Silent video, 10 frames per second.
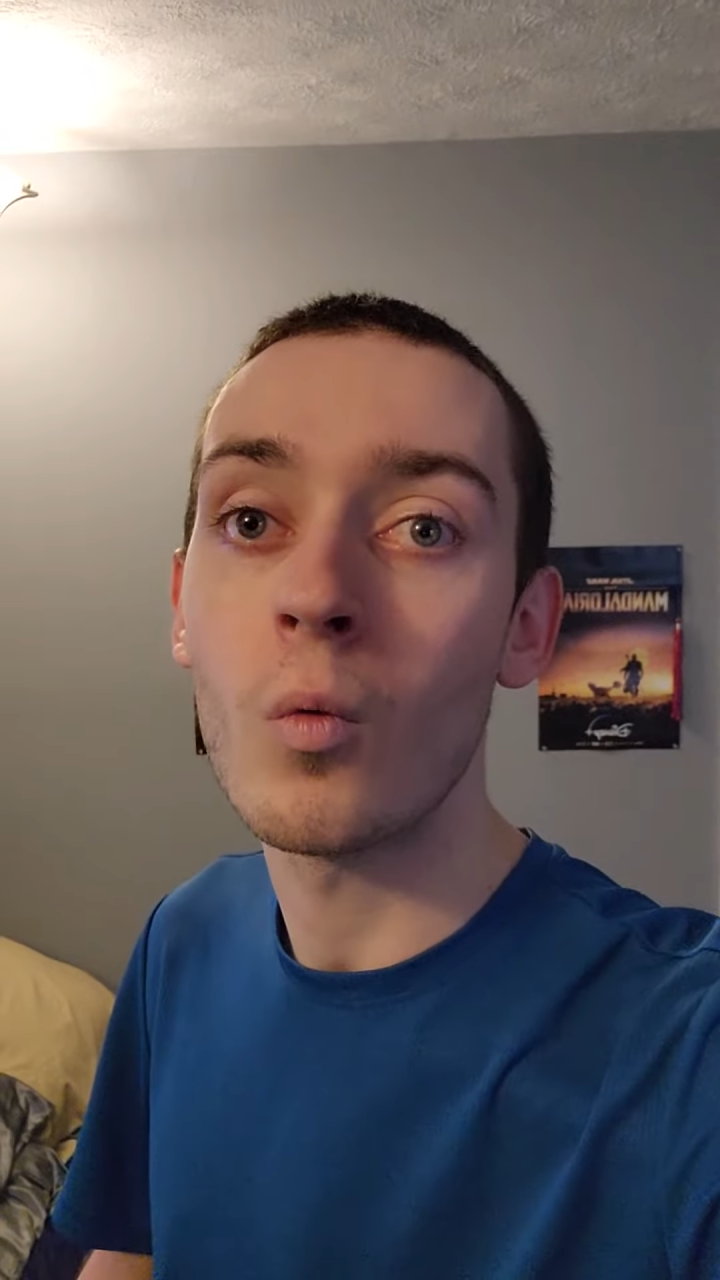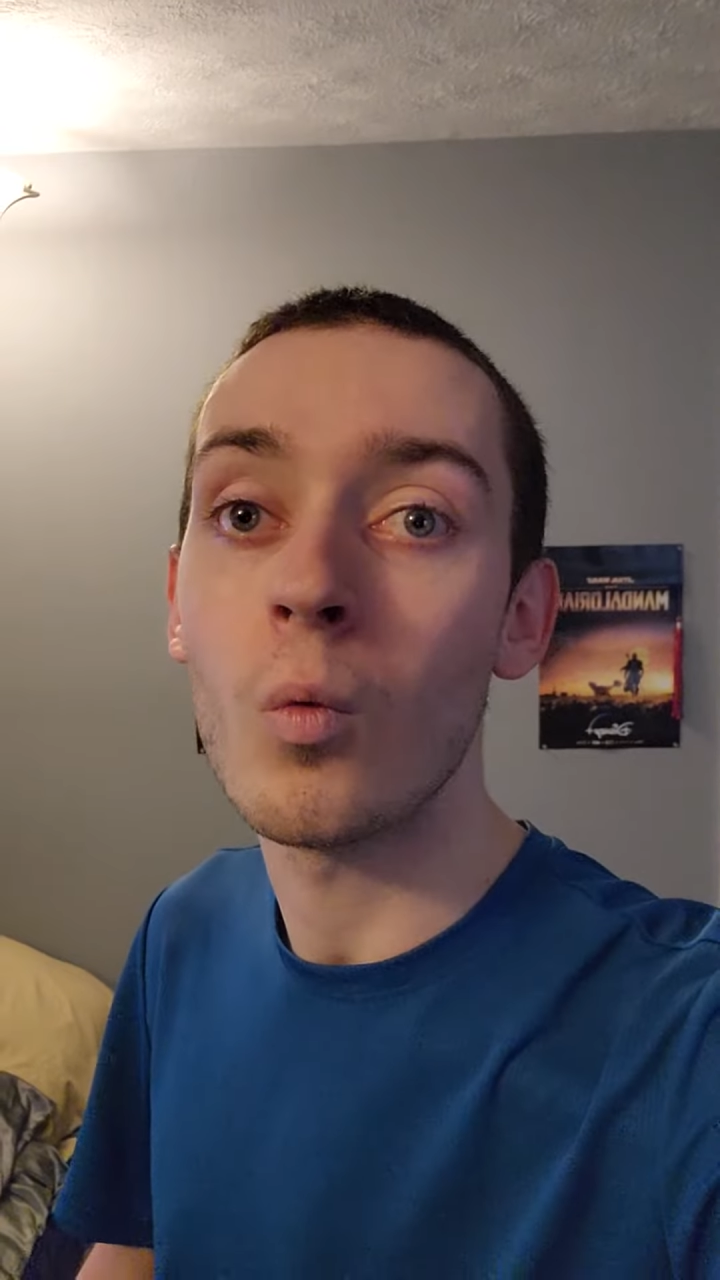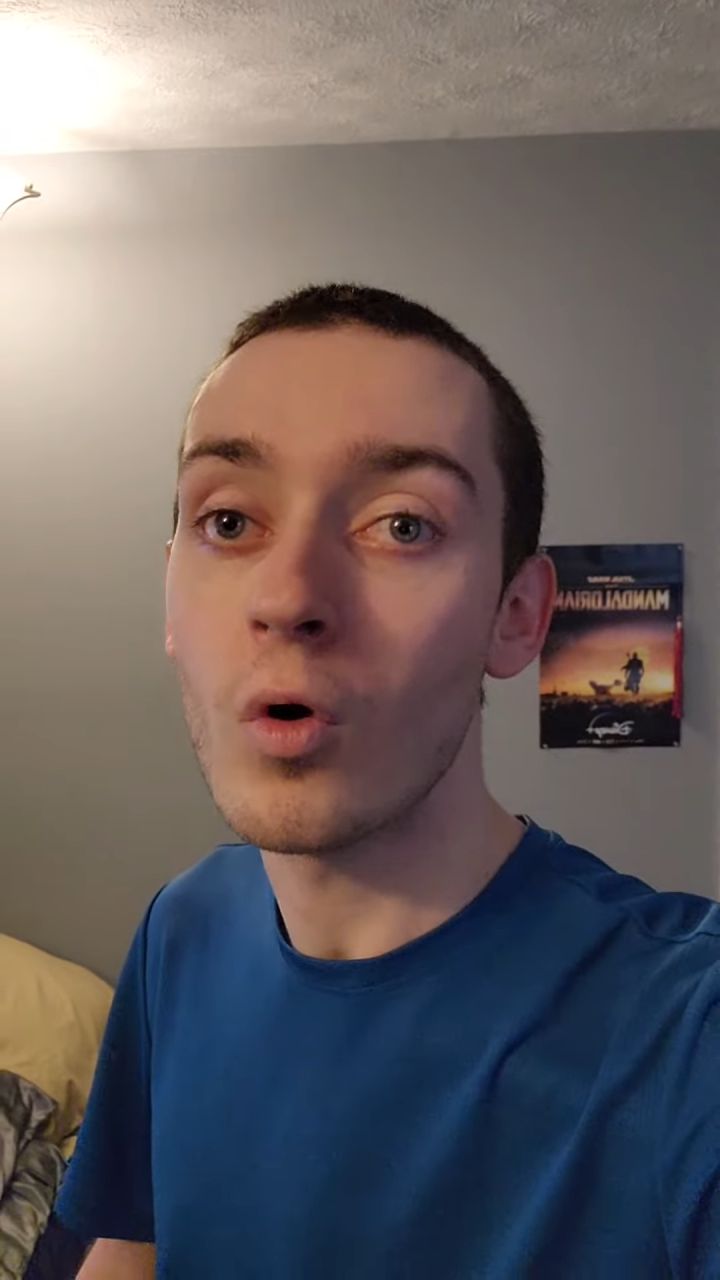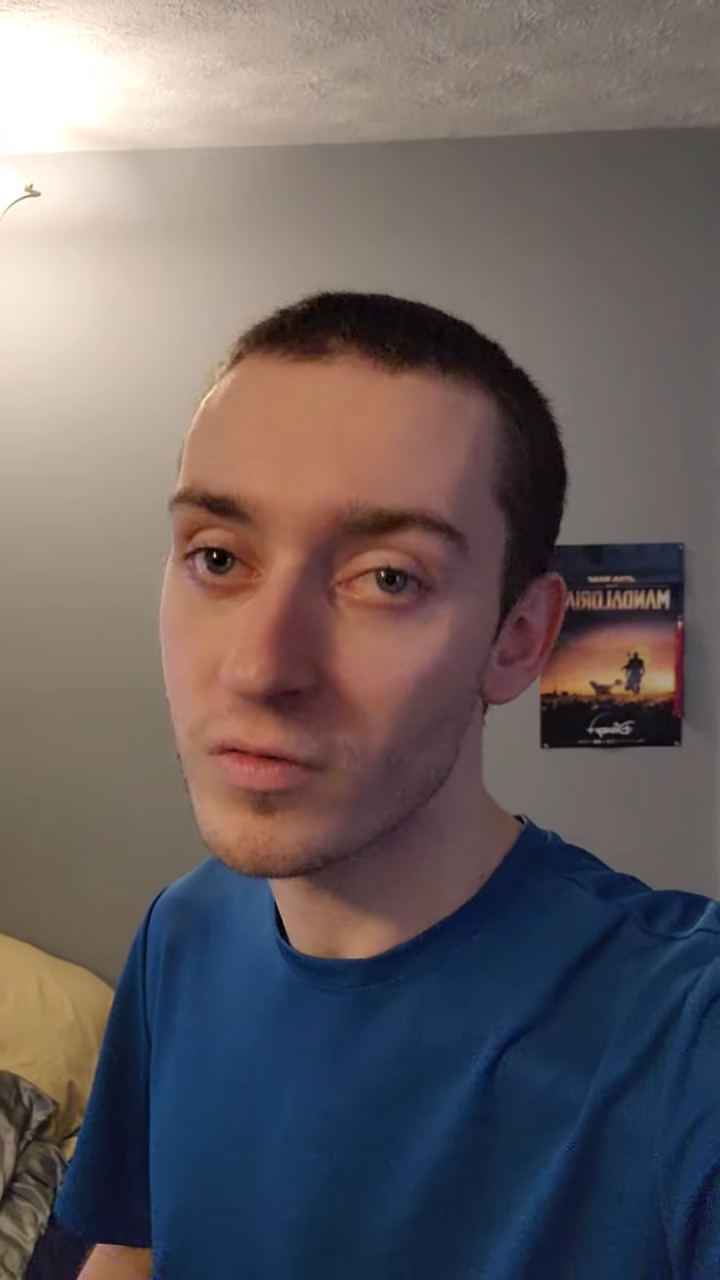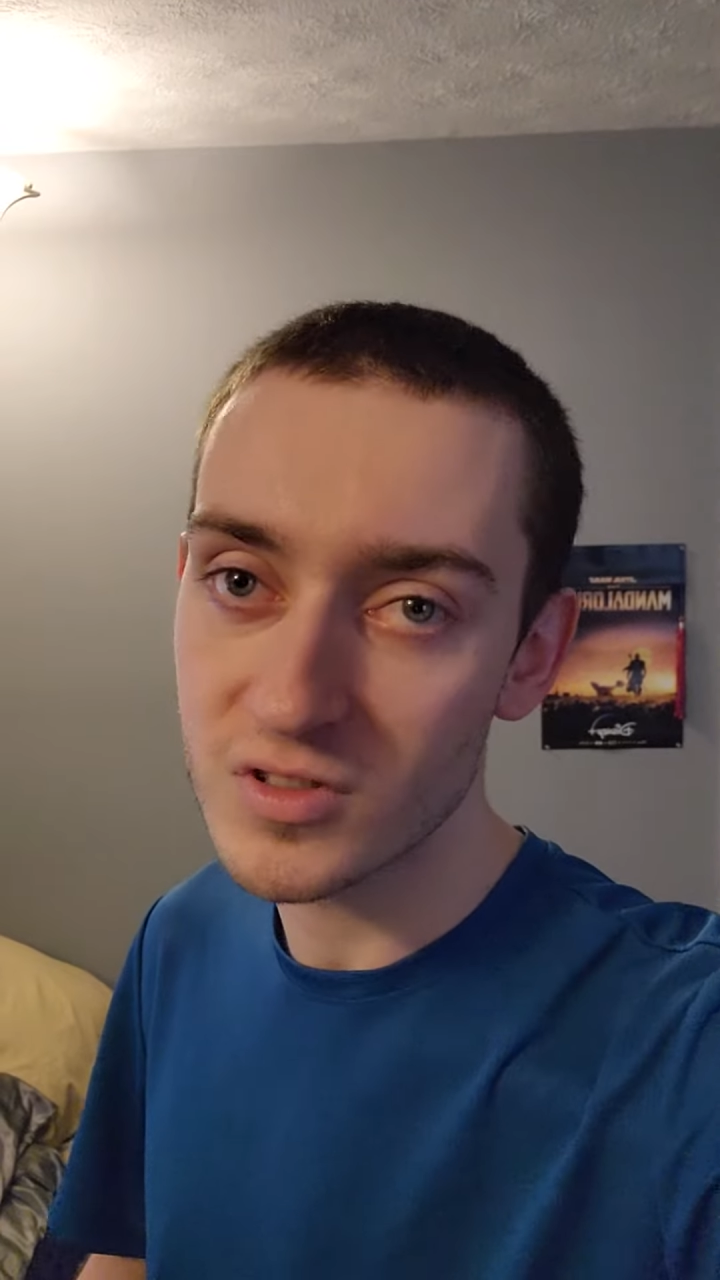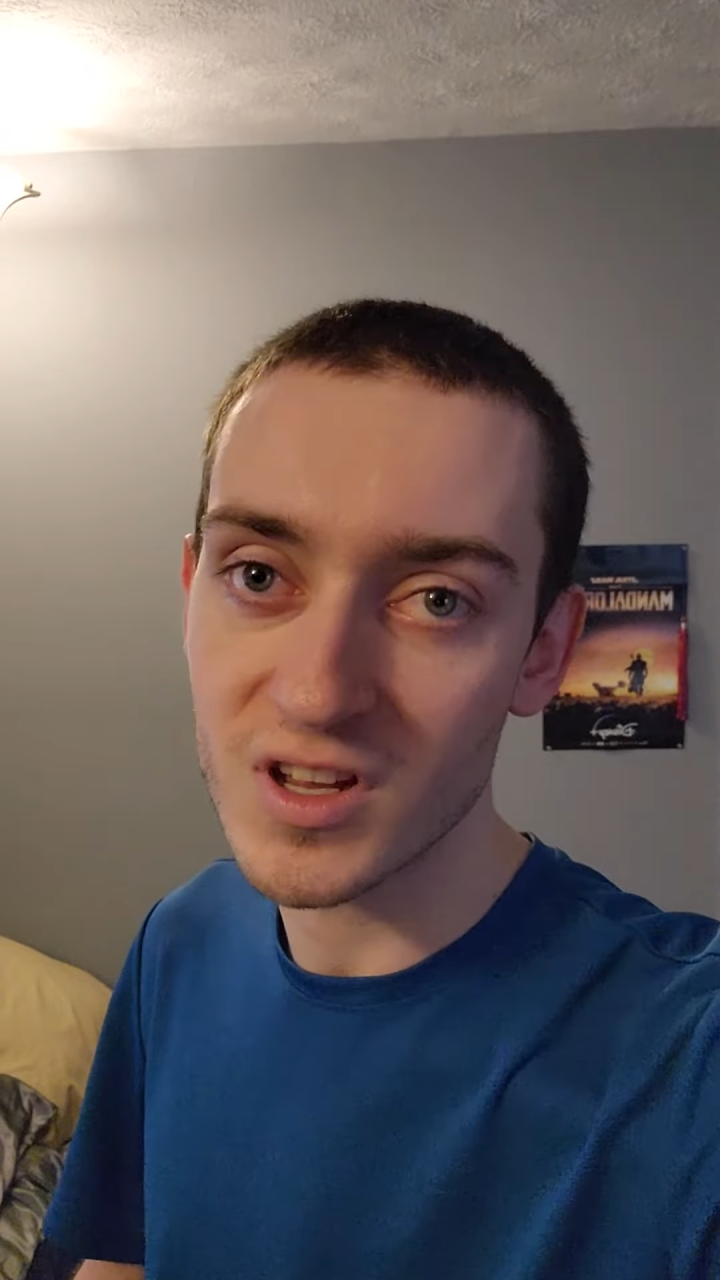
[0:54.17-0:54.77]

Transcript: Wolf's